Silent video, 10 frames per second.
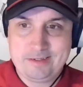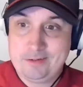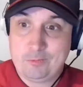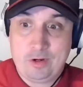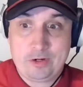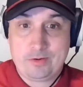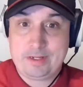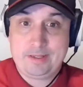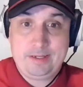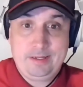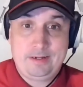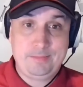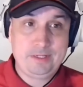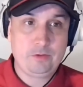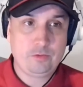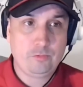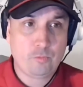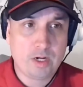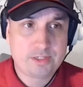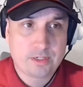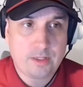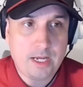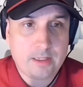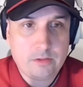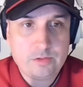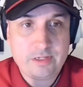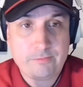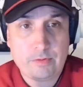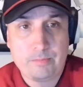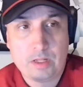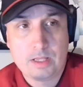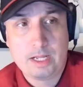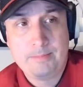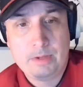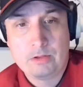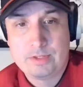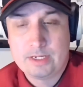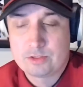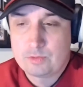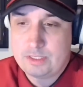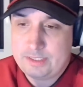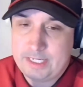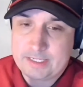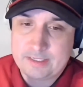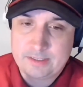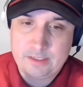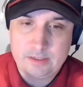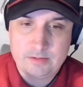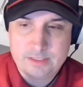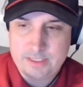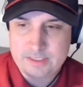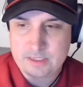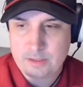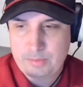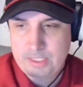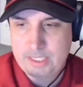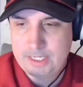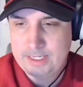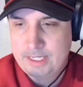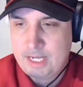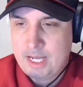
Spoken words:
You're wondering again. I mean, you've watched a lot of losing football, a lot of meltdowns with the Texans. Is this going to be it?